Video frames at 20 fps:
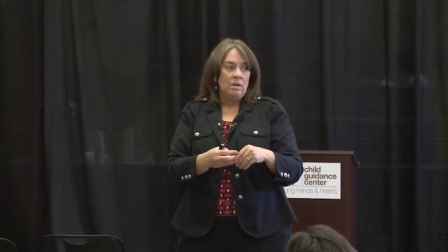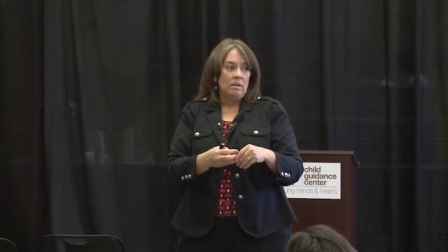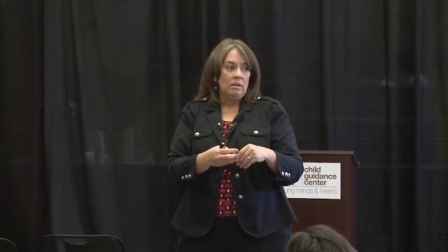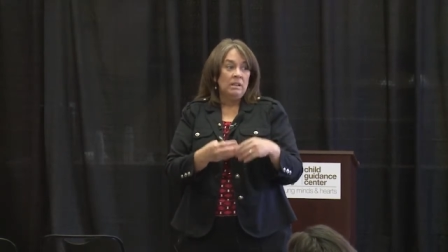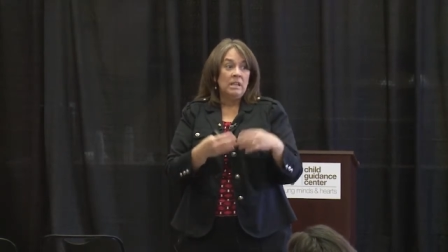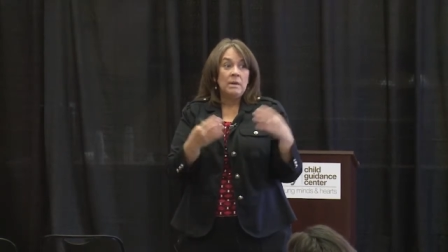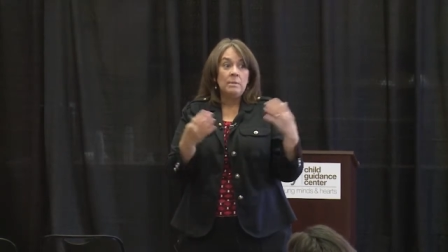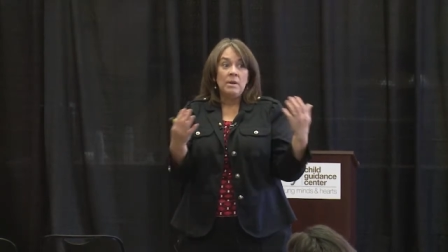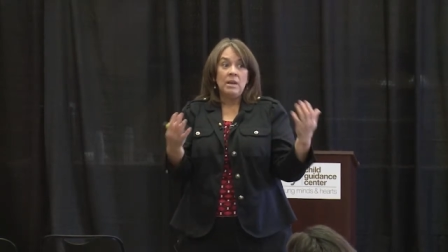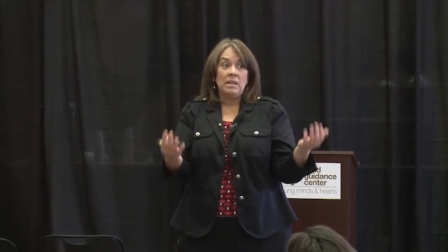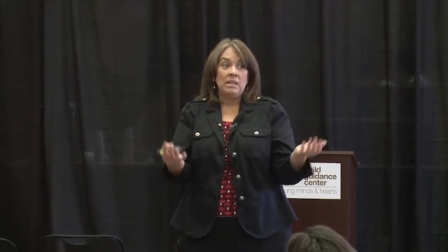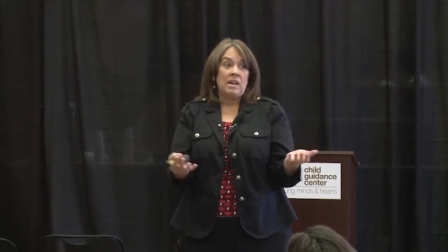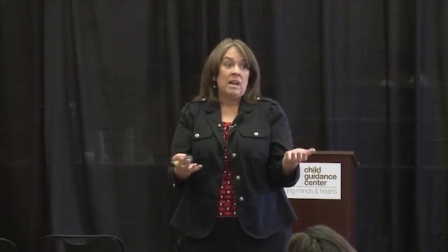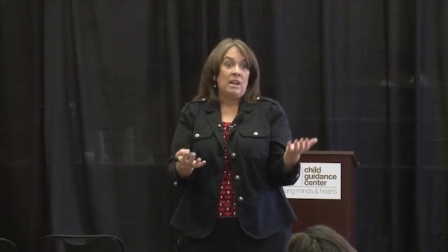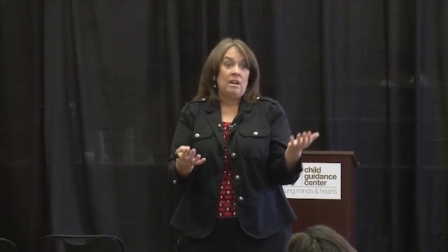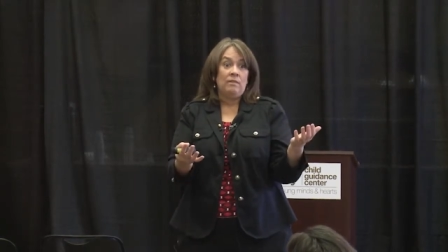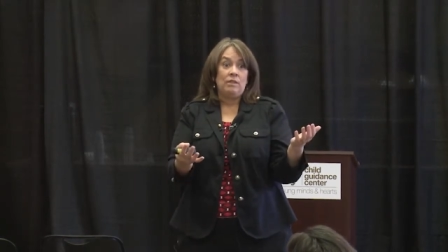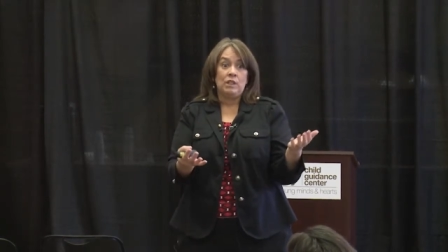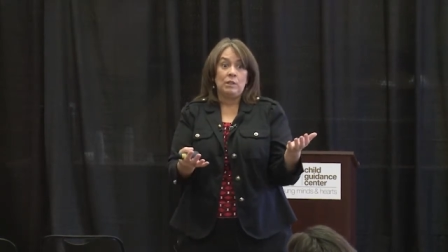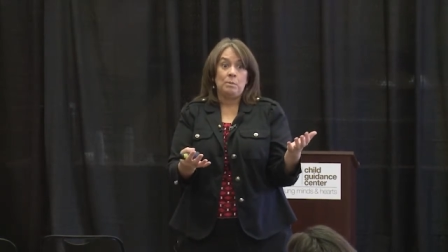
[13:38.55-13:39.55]
limit
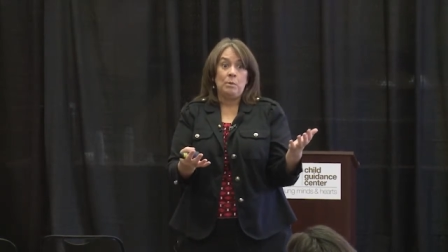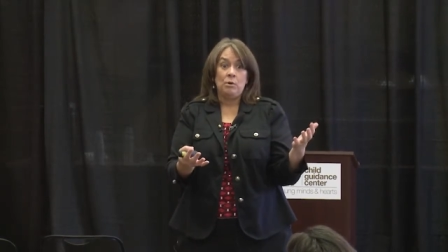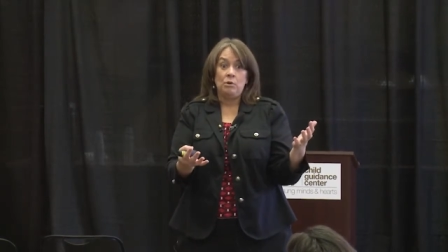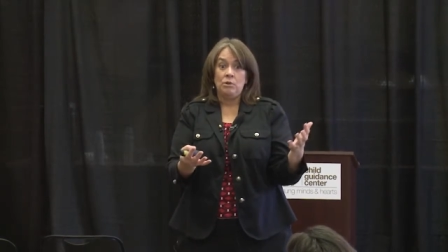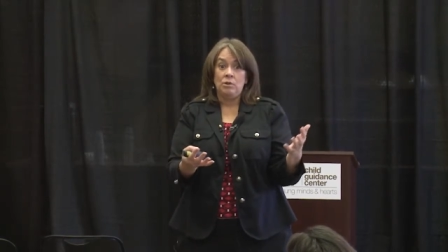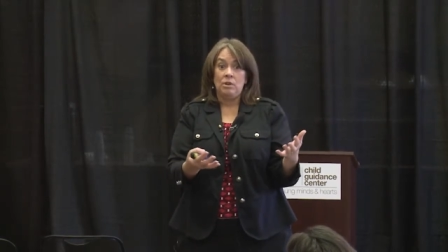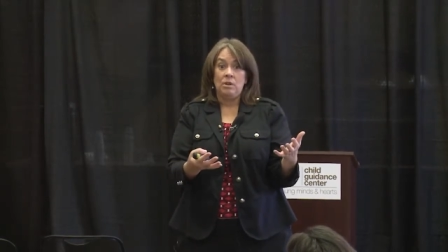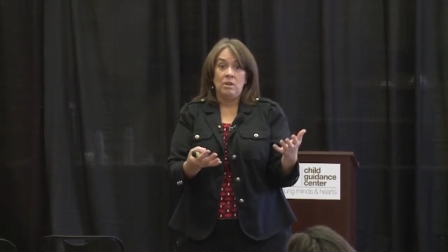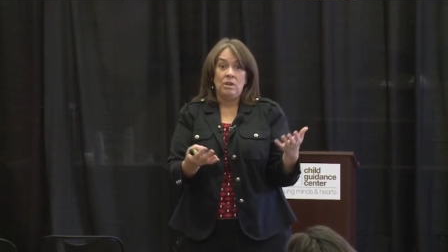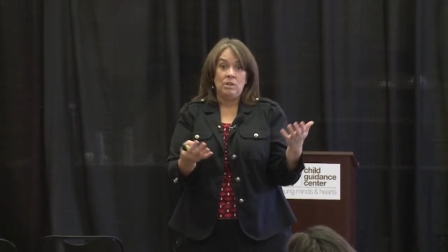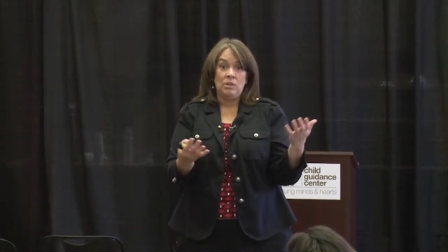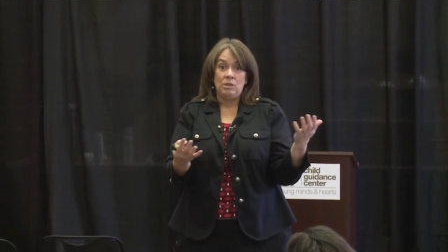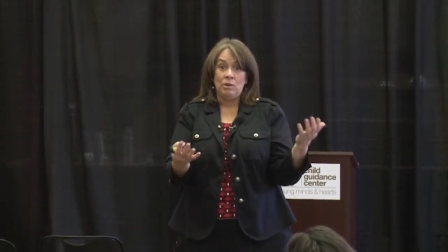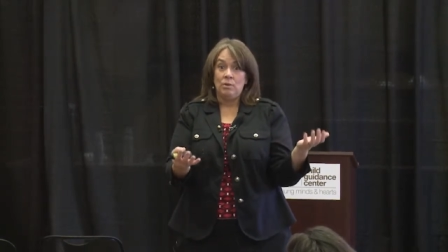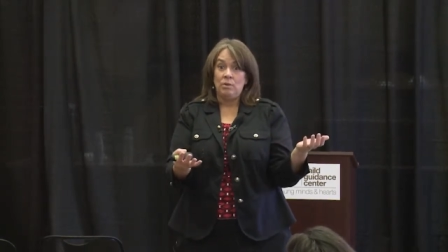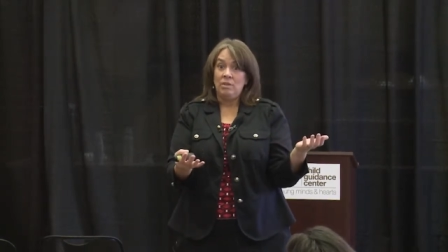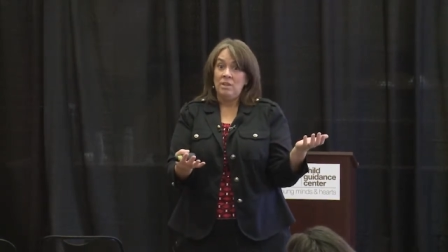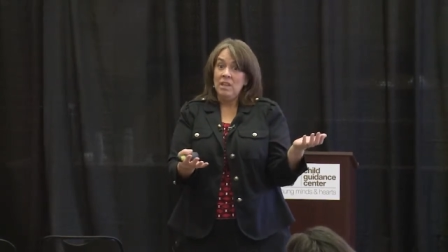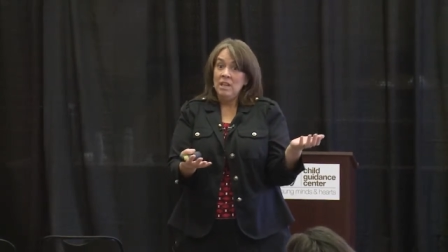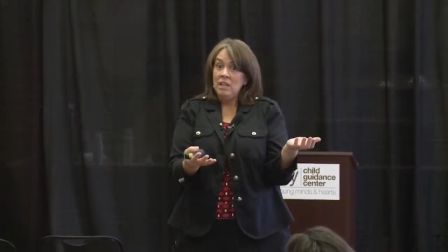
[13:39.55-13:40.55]
kind of exposure to
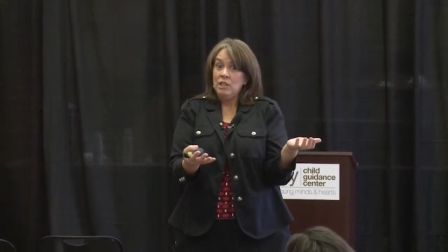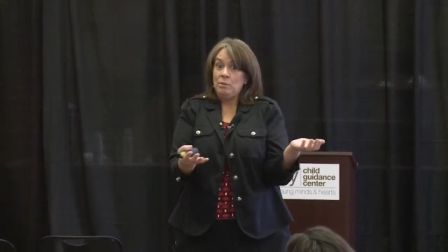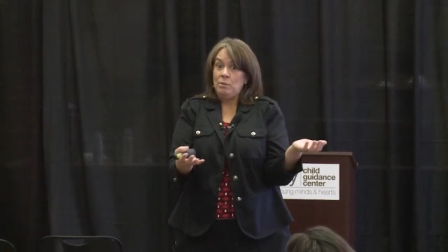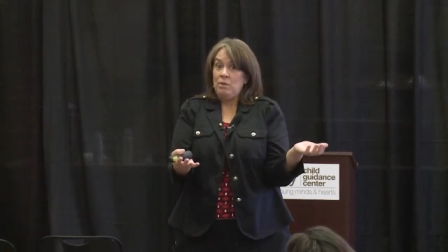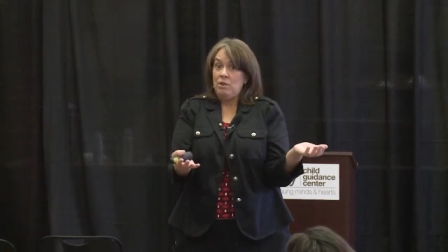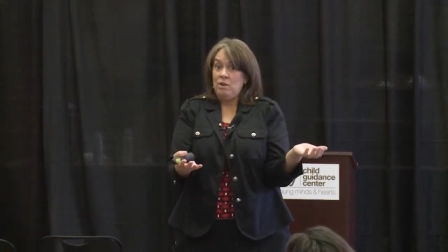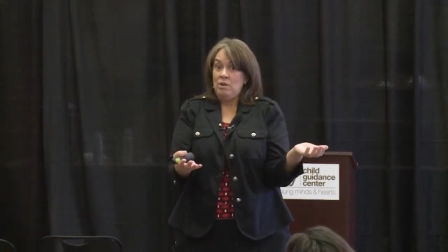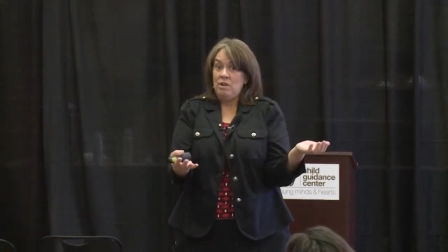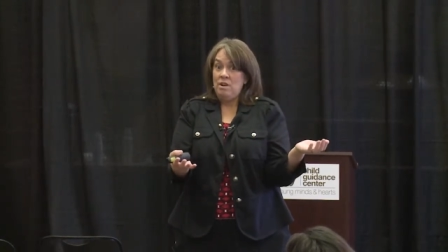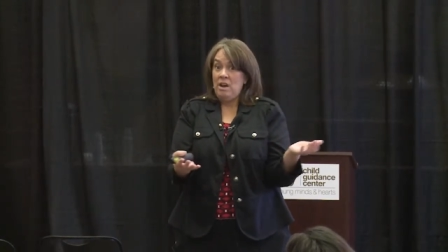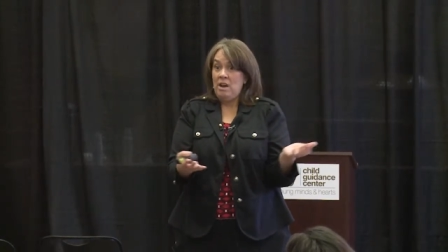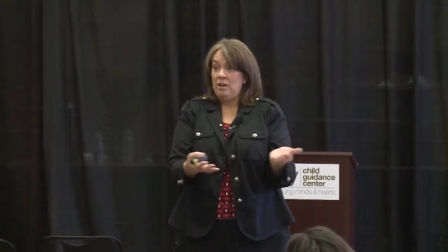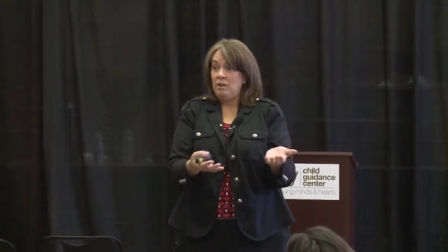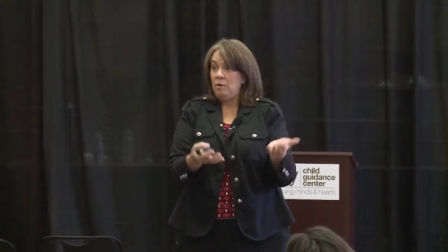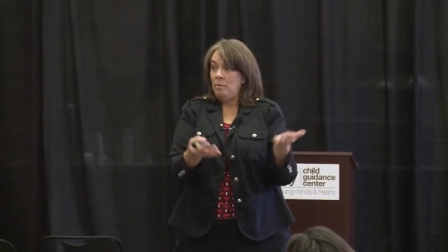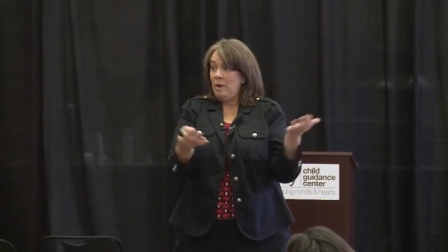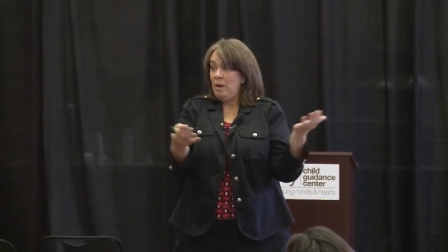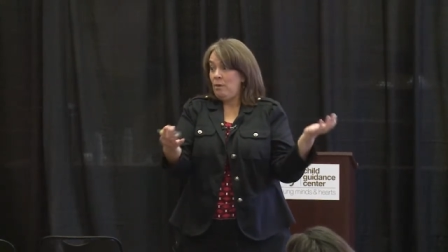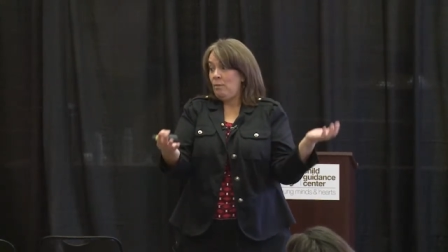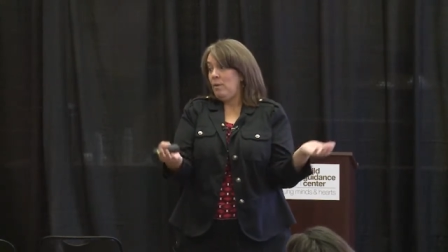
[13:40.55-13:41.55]
certain things when they're young,
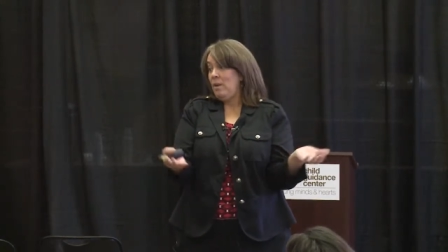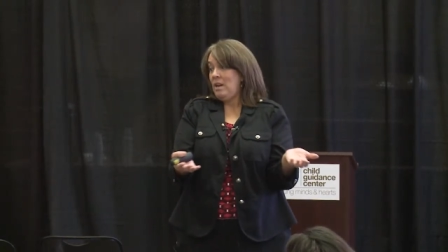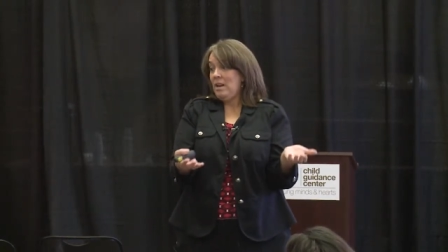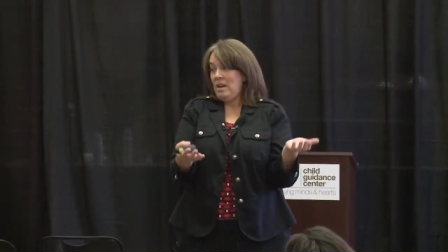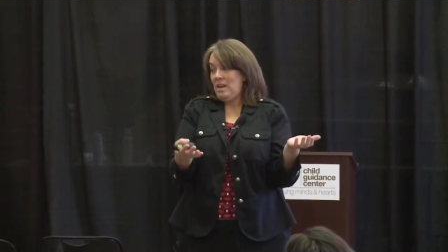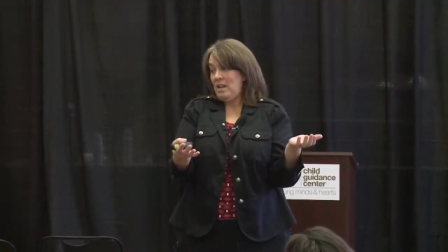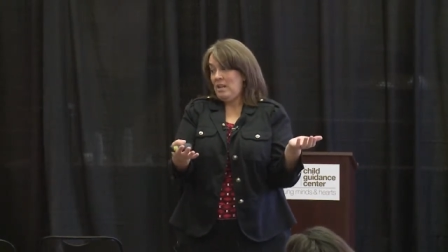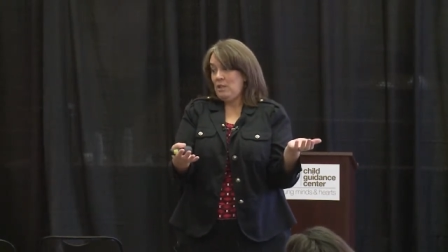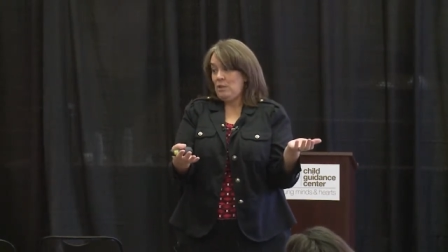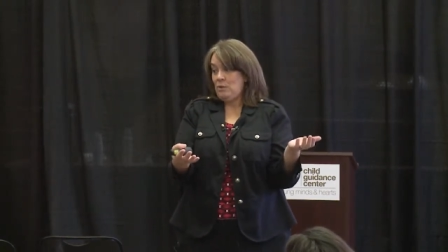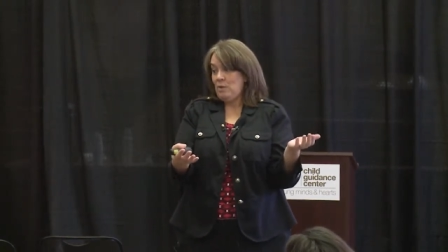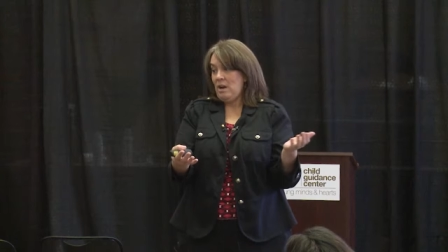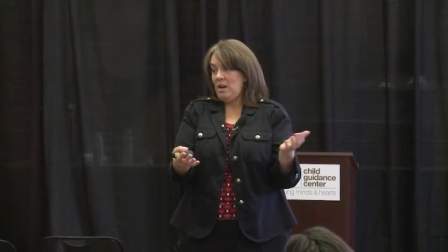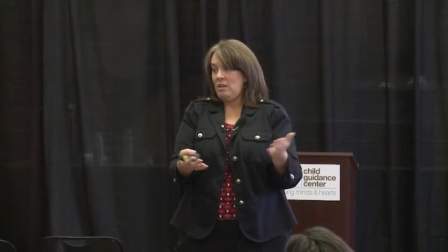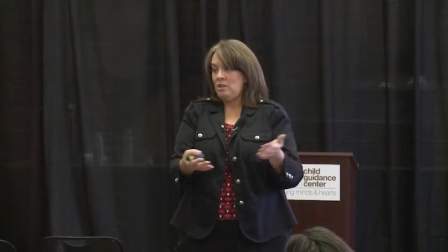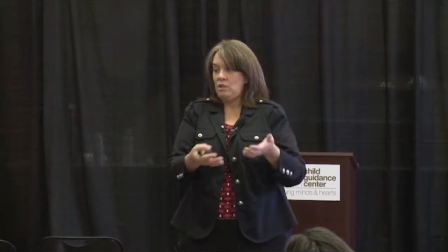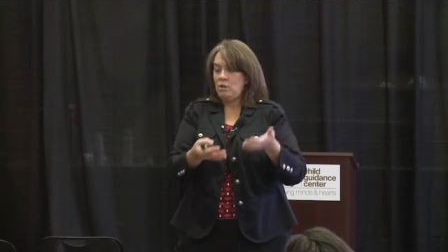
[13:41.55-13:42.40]
no matter what it is, right?